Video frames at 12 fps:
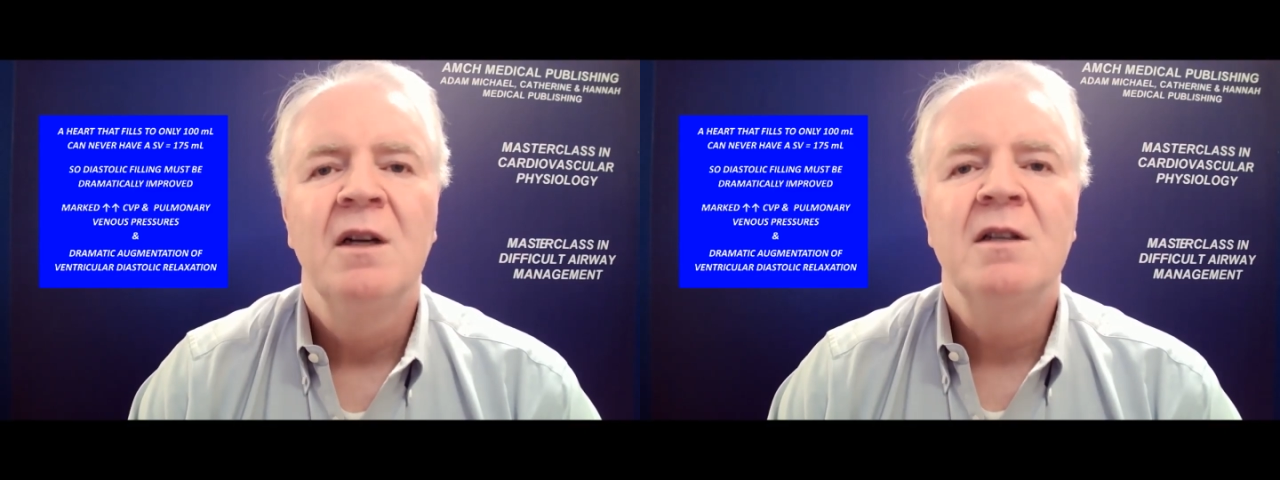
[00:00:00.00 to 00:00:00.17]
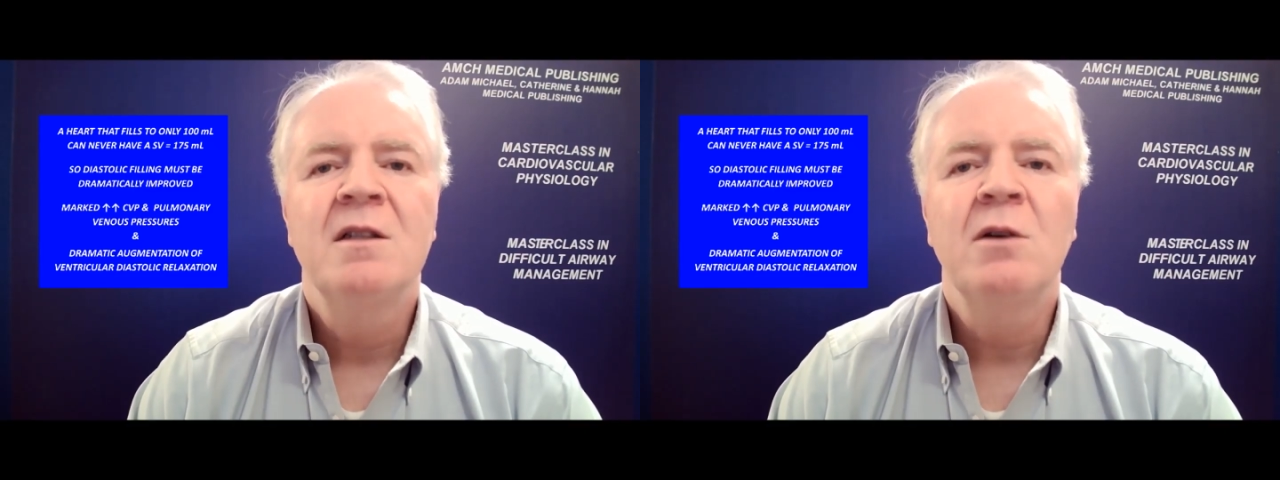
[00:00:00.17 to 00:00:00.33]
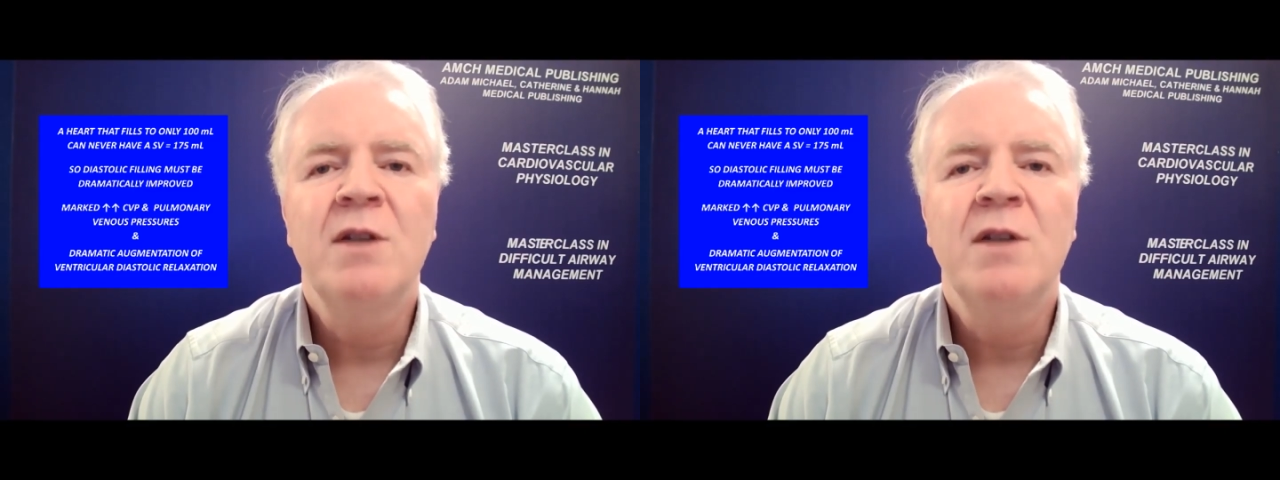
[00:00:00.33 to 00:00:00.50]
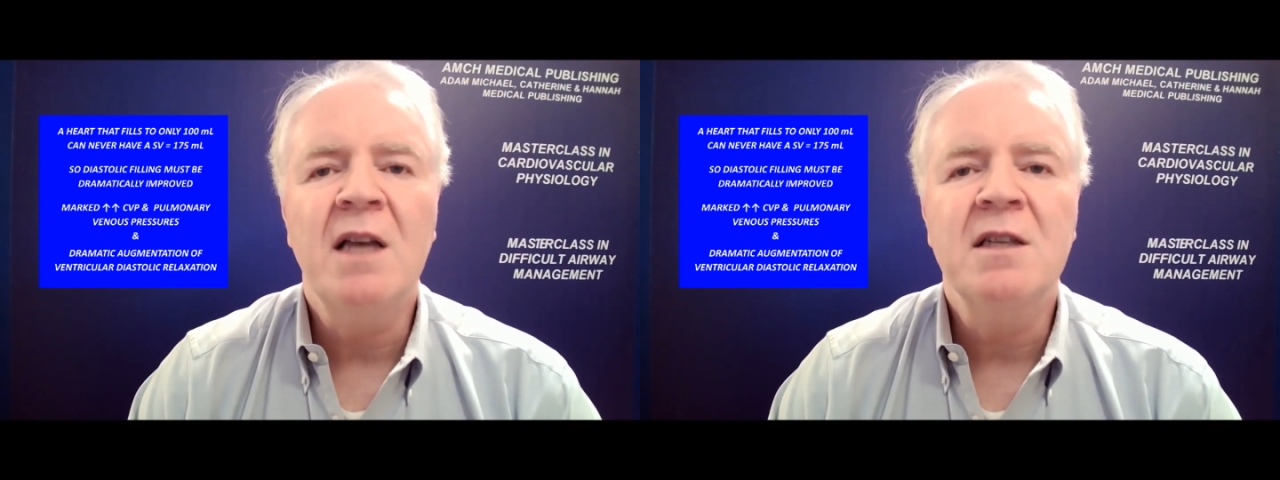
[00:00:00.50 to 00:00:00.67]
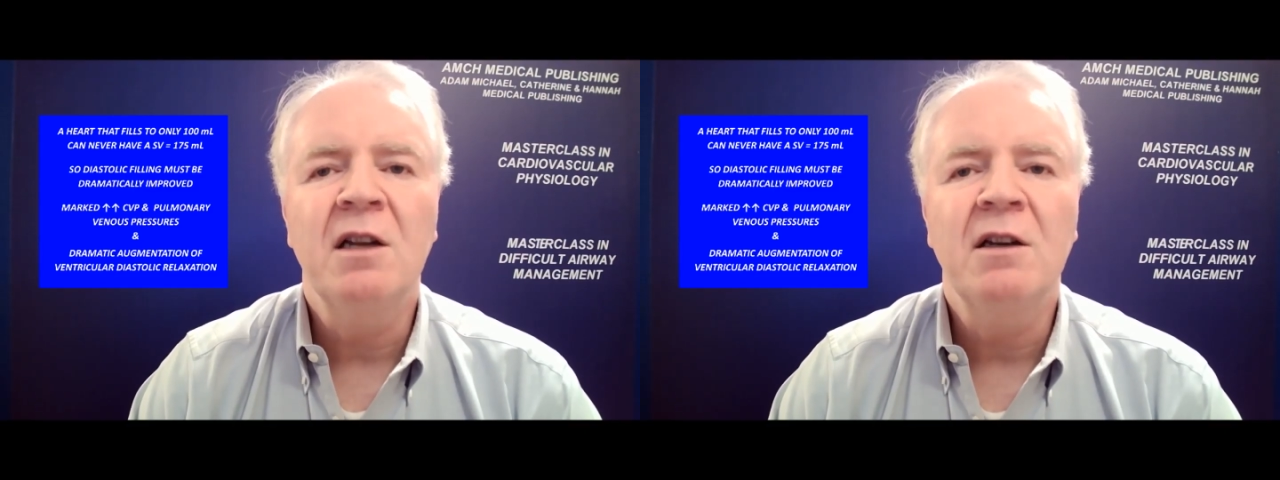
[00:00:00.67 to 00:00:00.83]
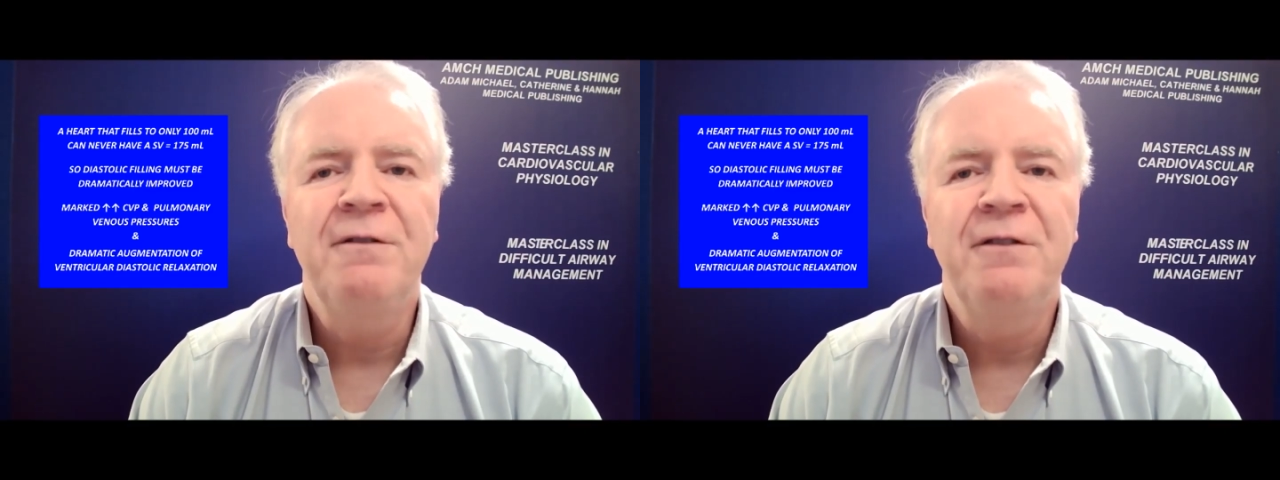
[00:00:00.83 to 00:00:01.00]
So
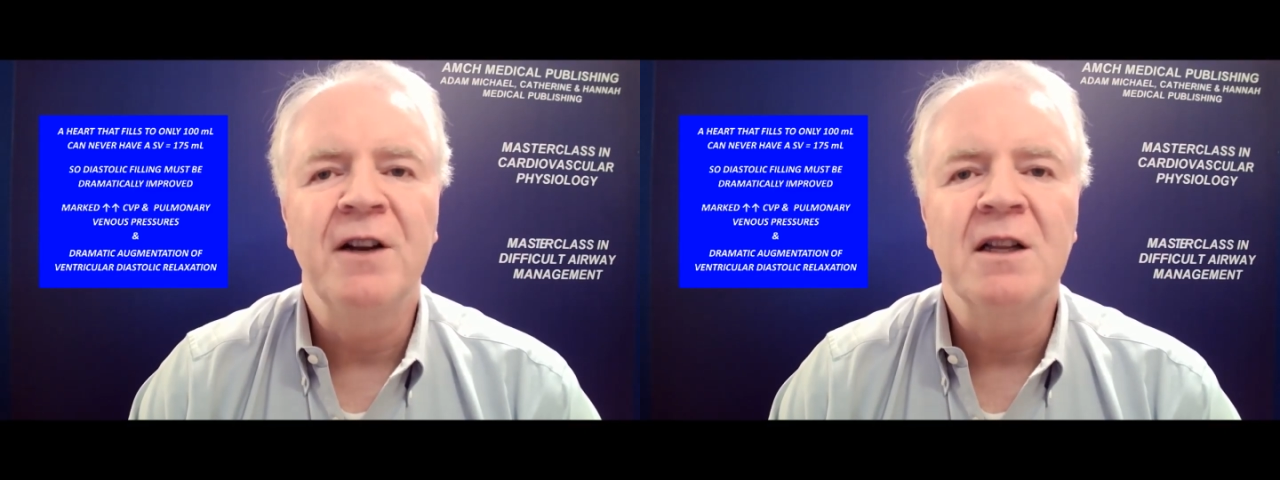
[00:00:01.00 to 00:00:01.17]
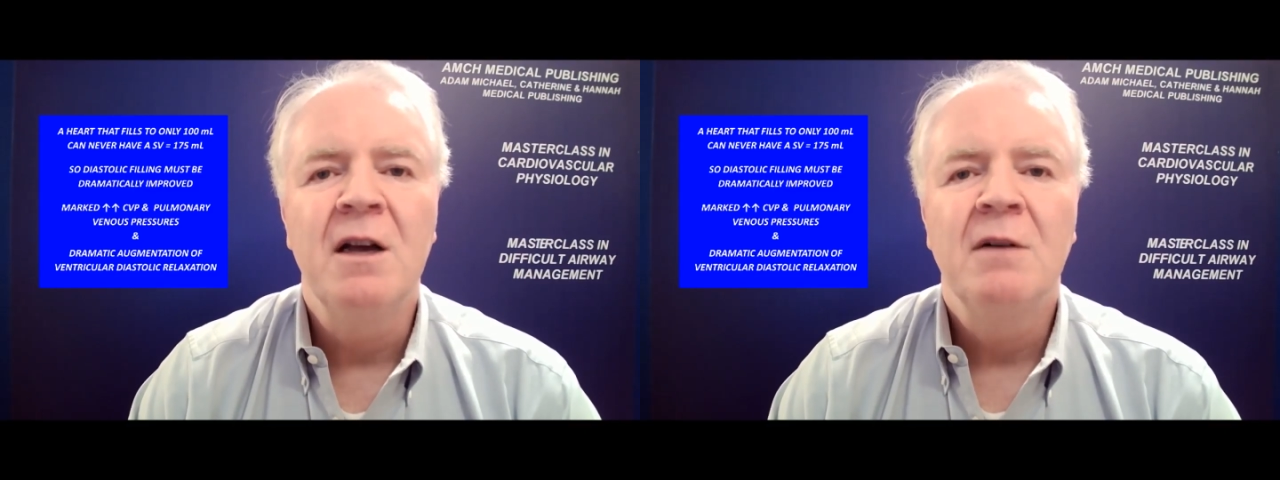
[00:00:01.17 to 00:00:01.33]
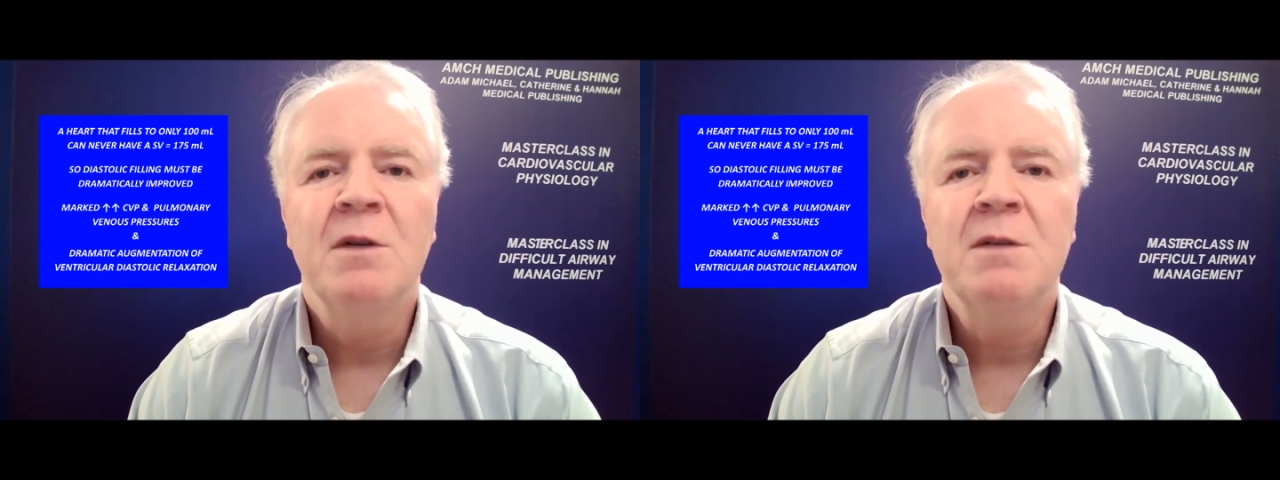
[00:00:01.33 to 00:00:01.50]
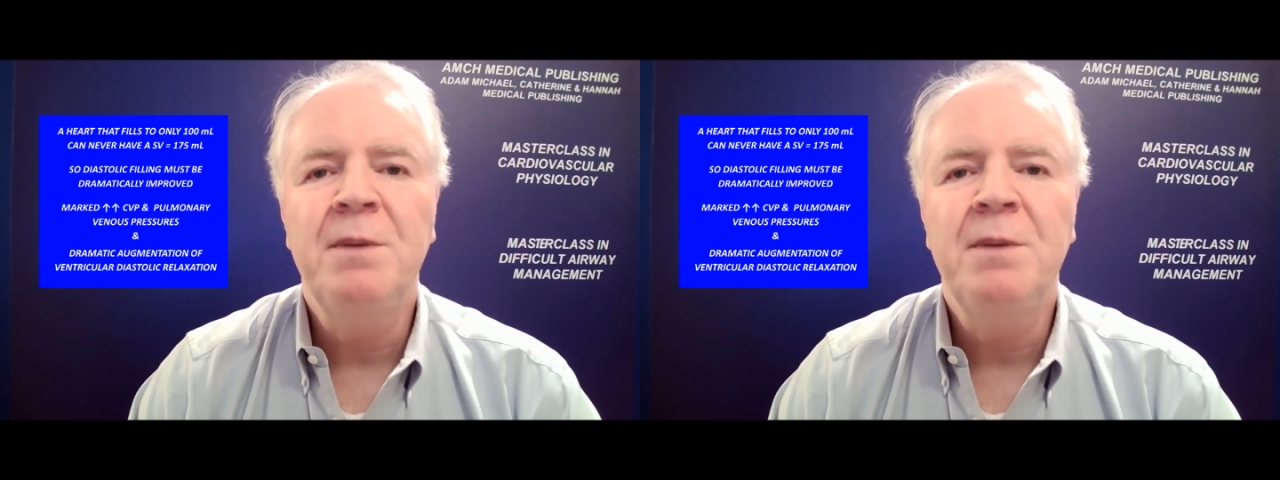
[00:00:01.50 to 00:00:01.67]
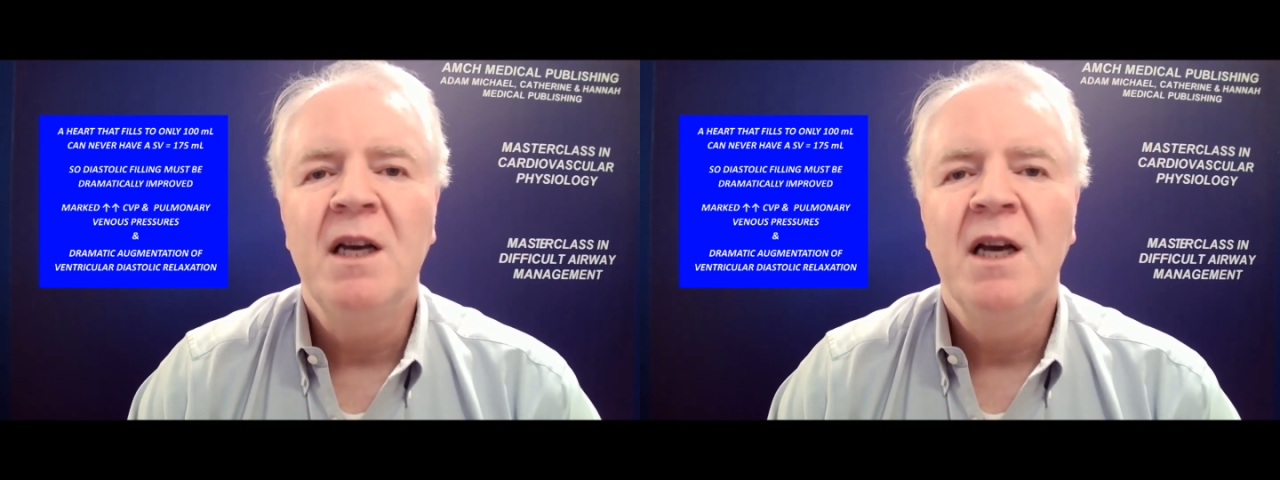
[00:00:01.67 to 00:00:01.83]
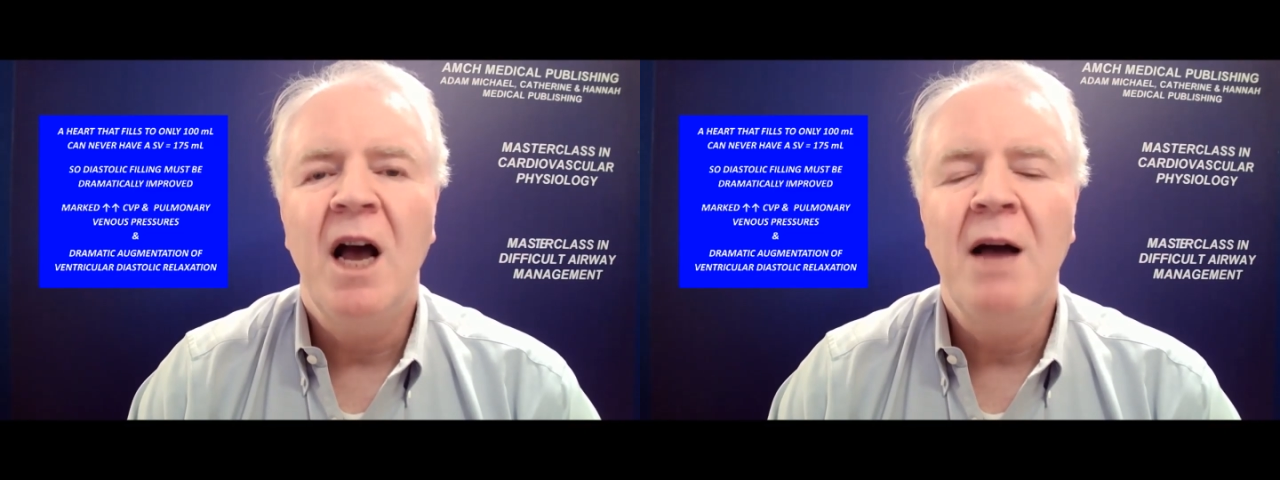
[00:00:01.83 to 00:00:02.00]
diastolic filling must be